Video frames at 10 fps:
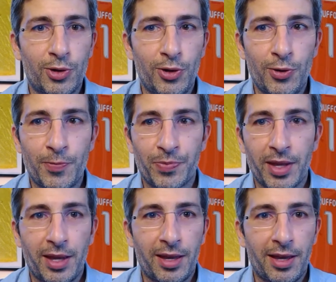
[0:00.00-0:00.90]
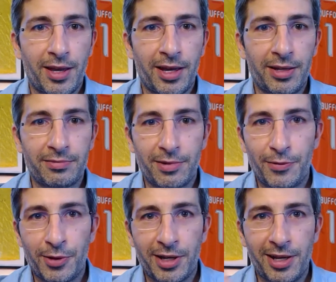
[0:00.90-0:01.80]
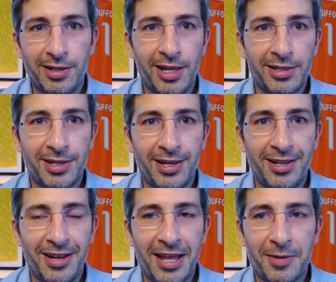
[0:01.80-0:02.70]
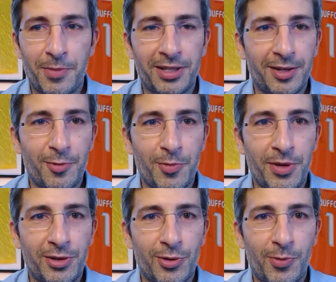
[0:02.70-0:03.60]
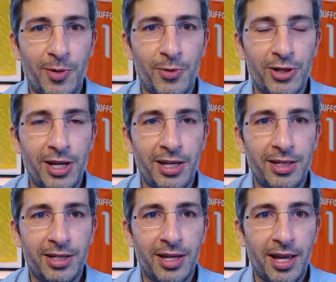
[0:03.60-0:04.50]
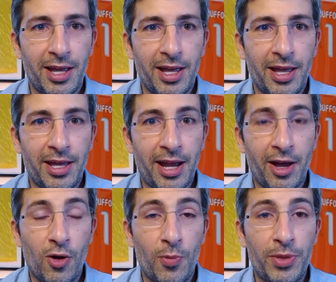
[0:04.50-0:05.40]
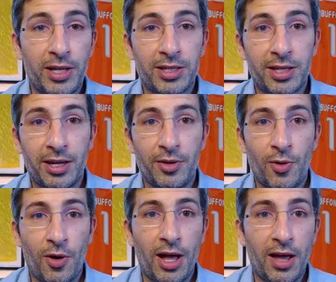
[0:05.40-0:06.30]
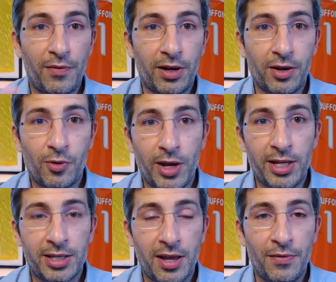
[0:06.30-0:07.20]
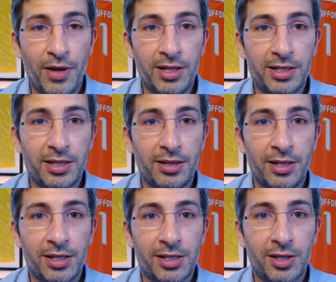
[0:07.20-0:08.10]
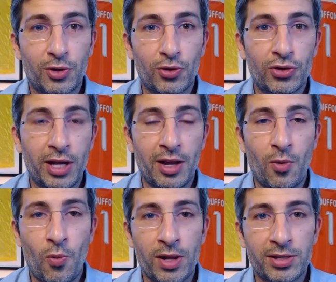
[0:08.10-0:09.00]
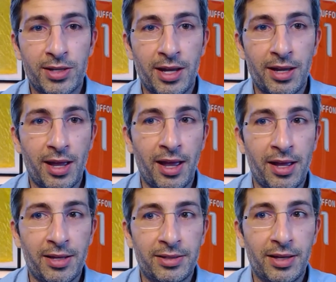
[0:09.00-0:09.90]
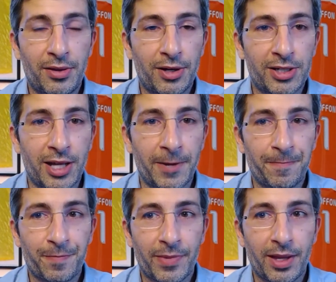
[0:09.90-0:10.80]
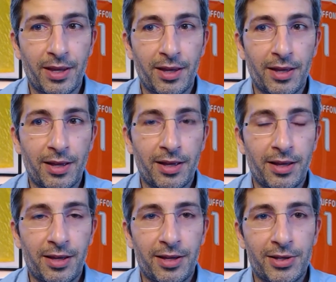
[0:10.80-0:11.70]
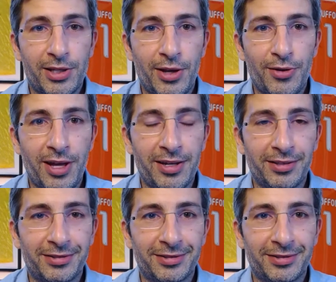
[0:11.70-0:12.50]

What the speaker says: you. Again, if you can hit that like button, would be super appreciated. And I hope that you all have a great event this Tuesday, Wednesday, and Thursday. See you then.